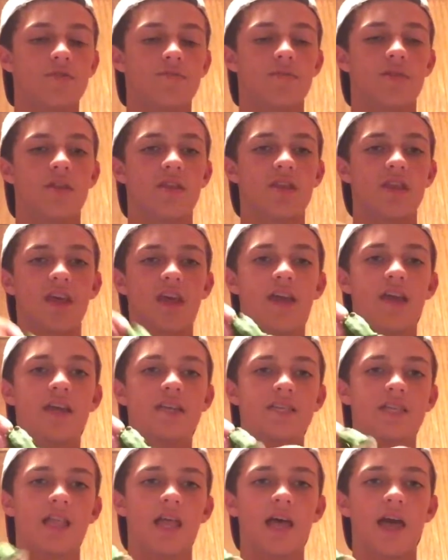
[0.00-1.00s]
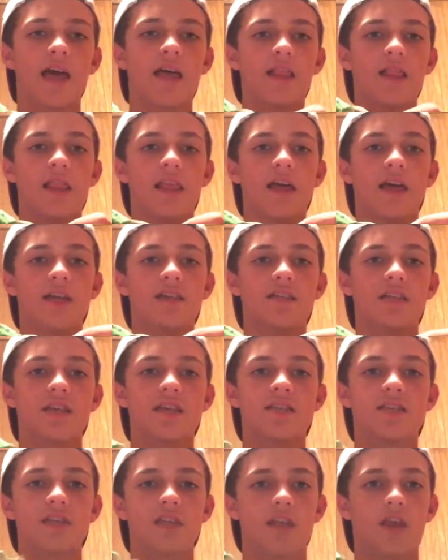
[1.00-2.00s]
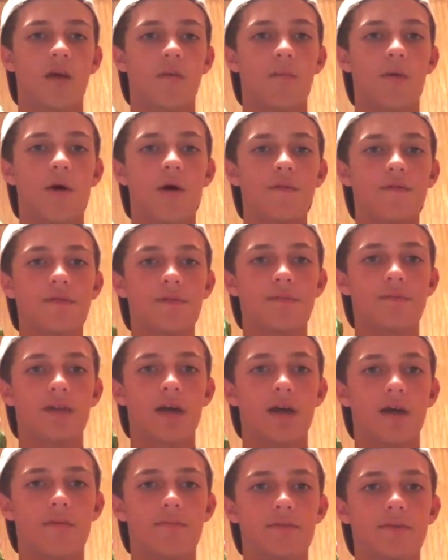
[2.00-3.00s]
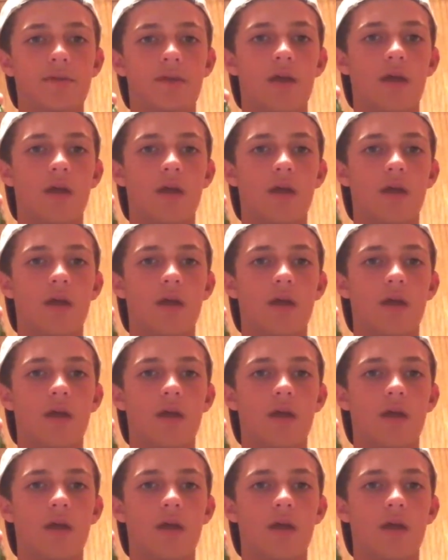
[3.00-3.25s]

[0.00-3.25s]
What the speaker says: but the thing is the legs easily come off sometimes.